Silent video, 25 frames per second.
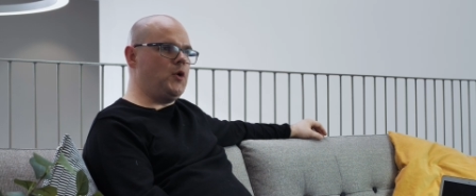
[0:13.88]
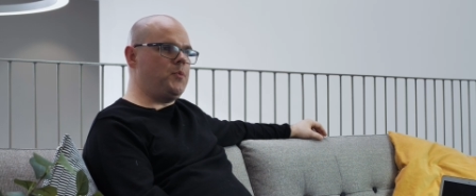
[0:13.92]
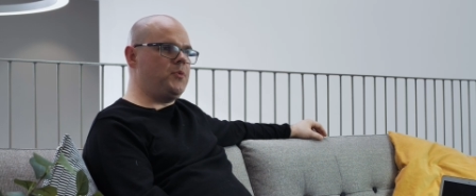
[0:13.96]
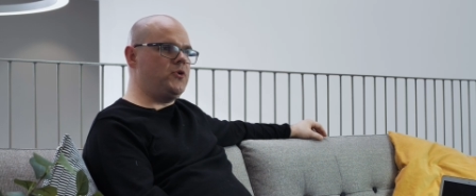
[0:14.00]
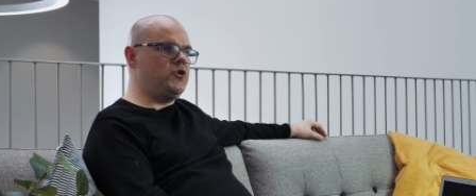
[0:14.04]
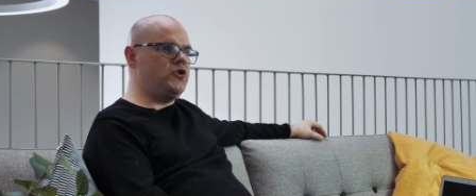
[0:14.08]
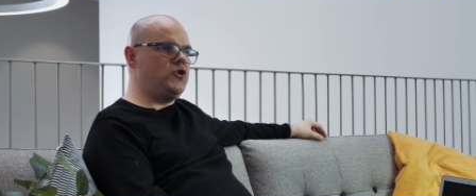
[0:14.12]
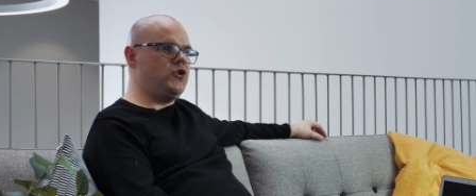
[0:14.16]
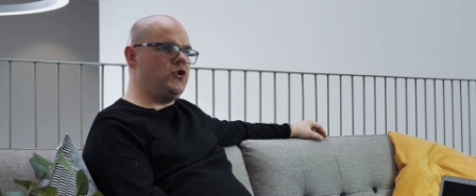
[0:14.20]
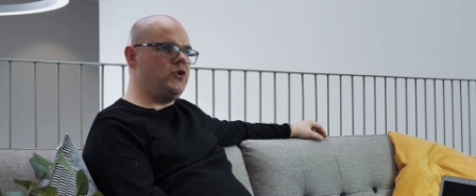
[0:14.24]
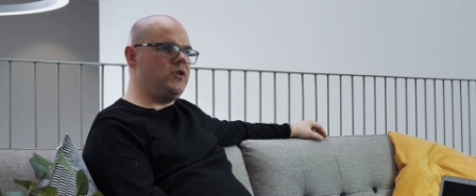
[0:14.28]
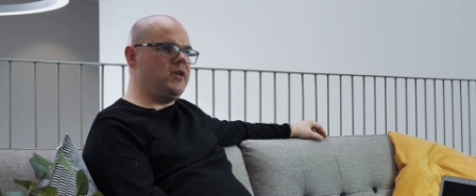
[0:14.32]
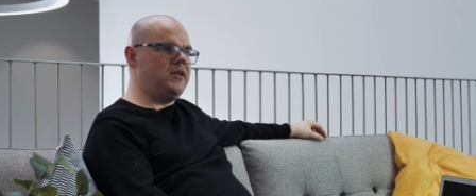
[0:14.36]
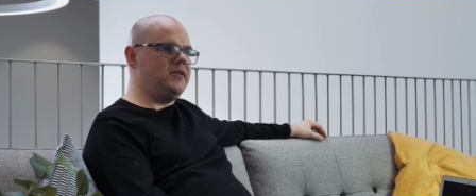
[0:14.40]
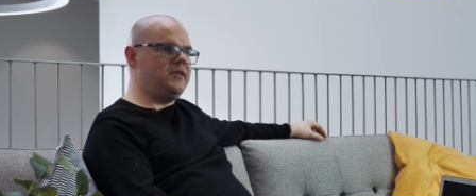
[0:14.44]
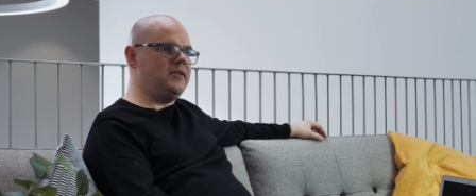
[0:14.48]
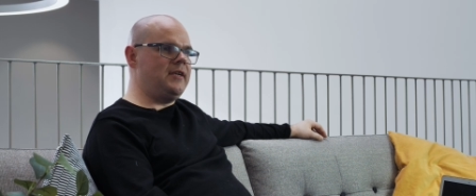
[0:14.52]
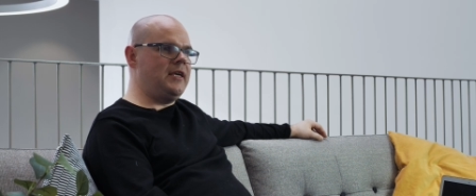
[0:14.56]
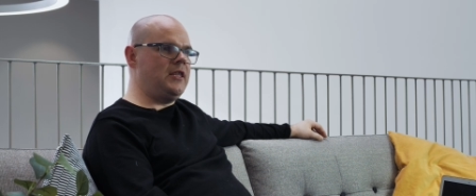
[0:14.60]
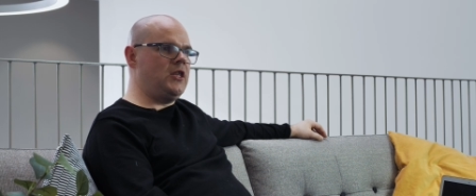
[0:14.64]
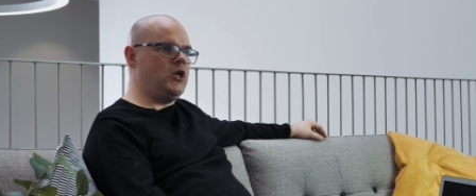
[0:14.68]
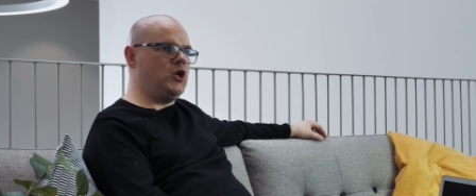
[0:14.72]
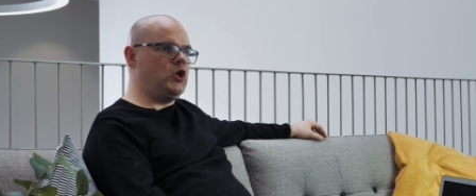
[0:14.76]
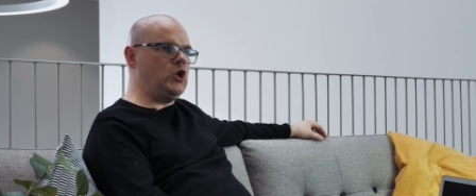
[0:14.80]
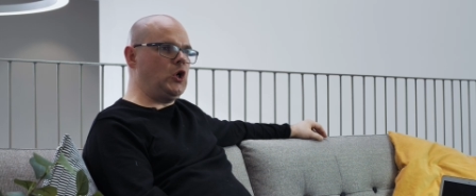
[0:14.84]
the opportunity to
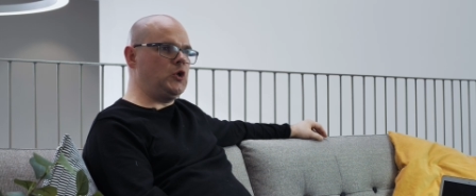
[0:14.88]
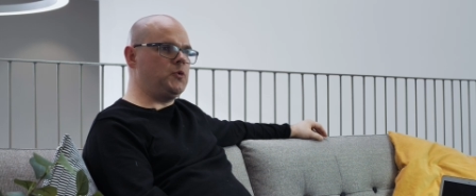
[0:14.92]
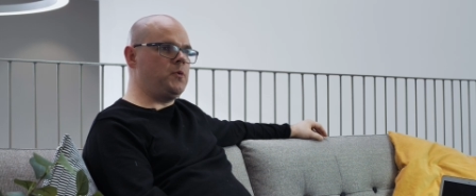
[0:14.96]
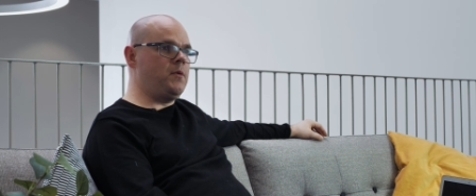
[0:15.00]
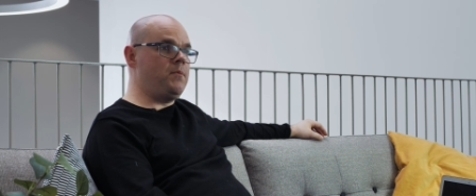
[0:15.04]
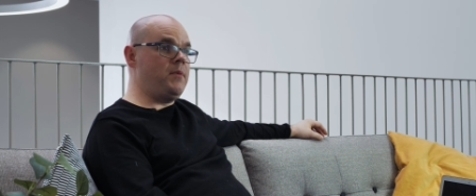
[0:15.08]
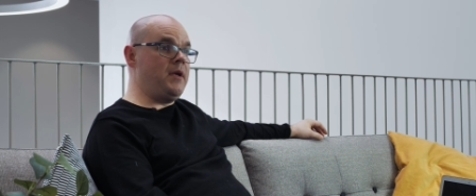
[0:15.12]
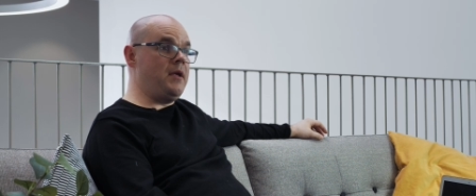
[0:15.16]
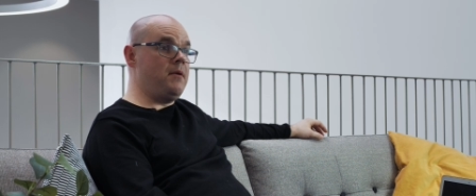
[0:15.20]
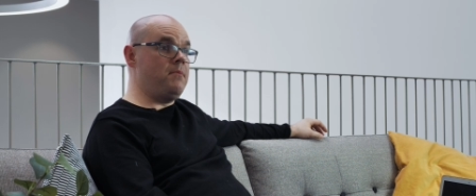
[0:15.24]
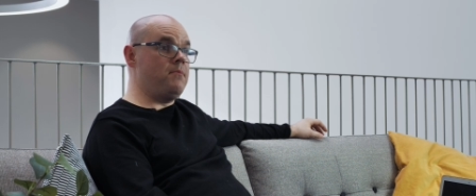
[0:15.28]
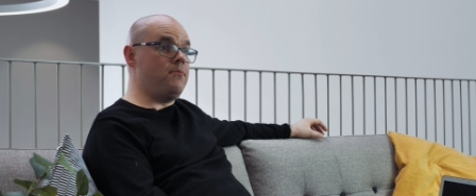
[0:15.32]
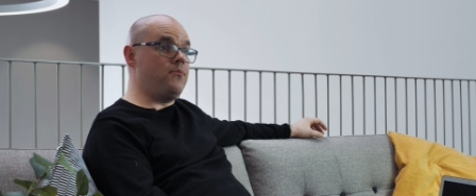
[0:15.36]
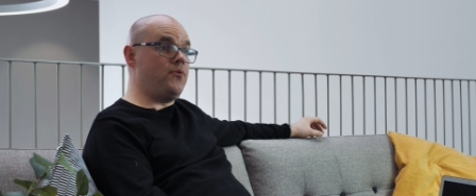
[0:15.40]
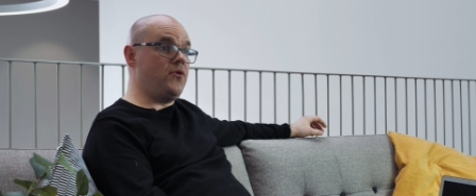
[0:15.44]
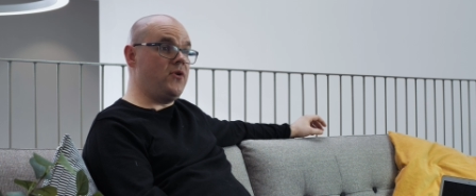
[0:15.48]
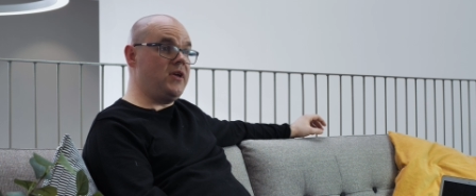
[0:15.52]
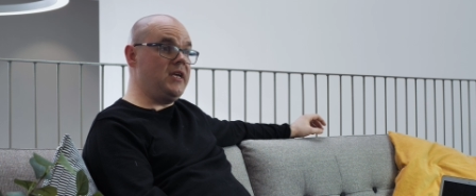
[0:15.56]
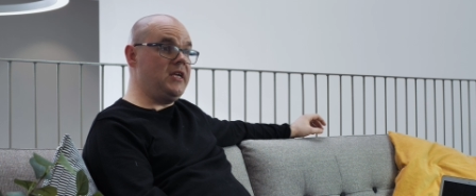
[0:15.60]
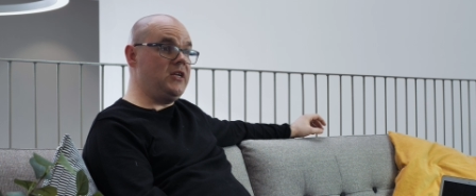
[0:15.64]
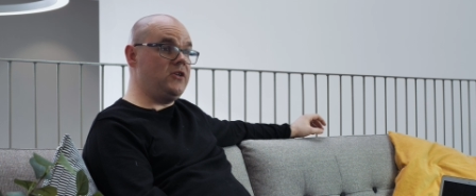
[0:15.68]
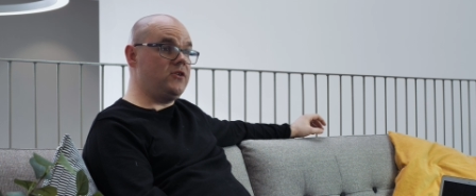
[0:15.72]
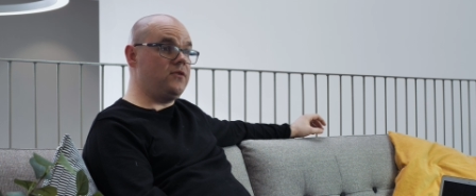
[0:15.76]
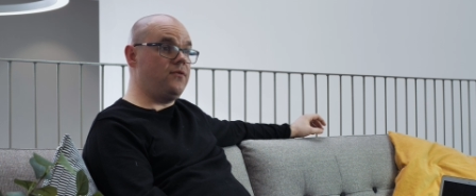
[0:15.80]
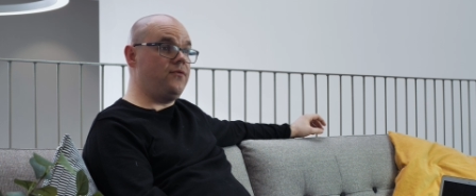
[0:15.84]
hear the gospel being
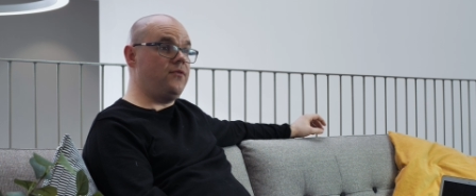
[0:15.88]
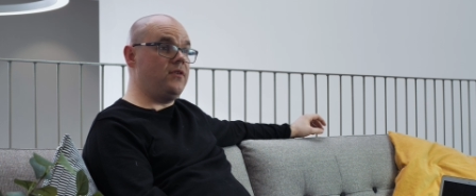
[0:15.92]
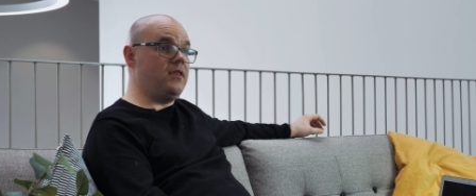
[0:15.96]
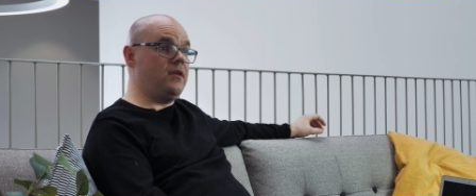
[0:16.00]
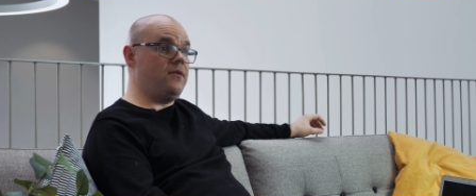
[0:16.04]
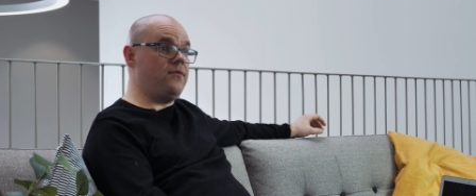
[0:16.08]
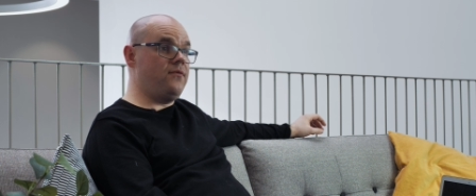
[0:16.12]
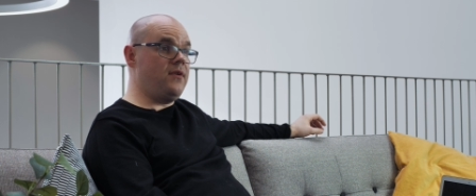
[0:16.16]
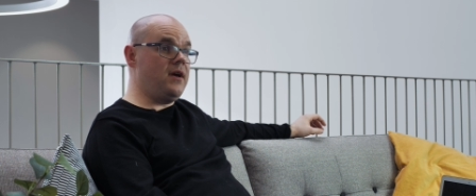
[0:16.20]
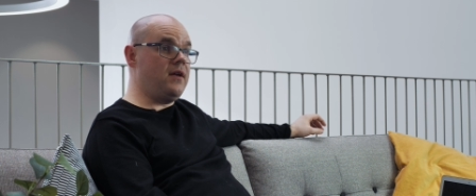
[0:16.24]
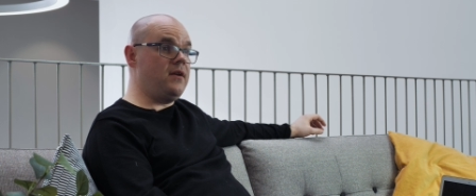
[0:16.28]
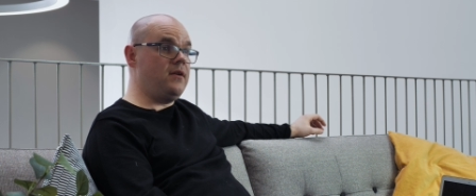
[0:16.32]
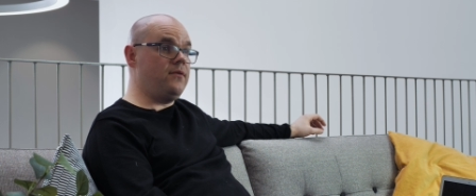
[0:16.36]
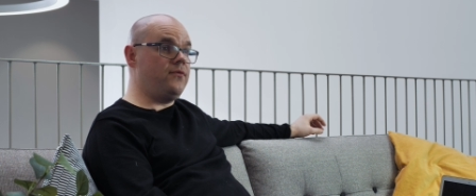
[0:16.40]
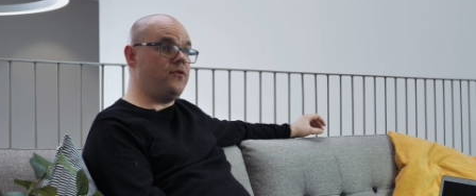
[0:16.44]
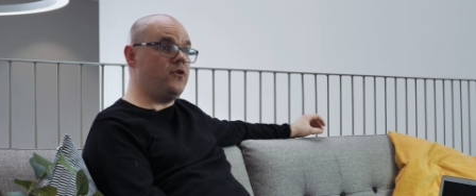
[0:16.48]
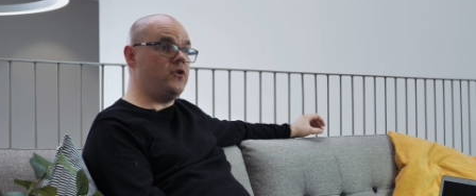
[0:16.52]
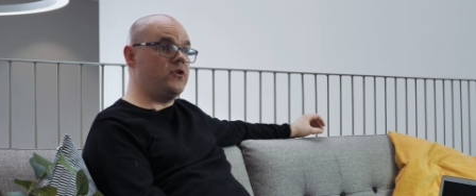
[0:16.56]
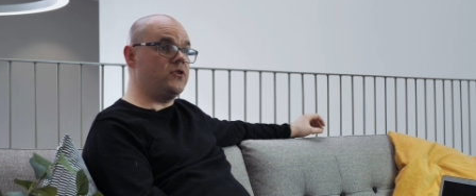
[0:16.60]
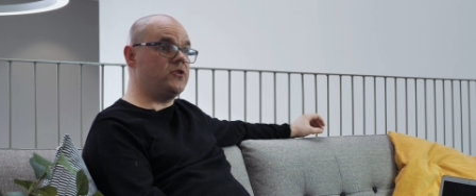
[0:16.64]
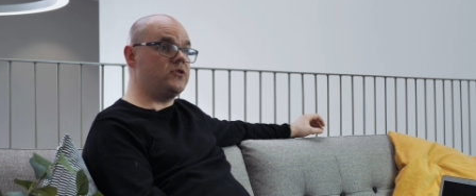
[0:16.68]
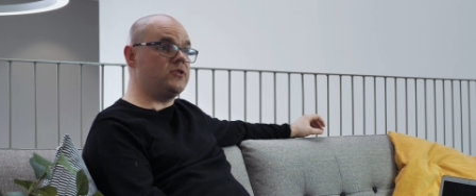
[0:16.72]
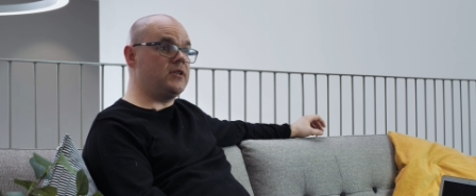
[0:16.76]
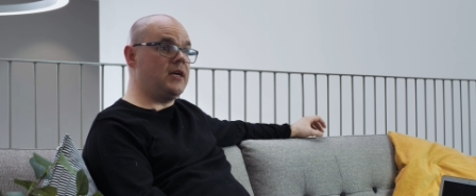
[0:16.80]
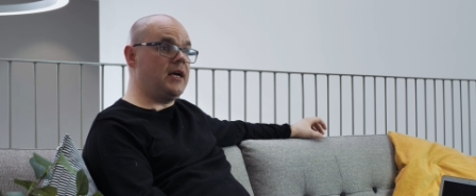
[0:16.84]
preached for the very first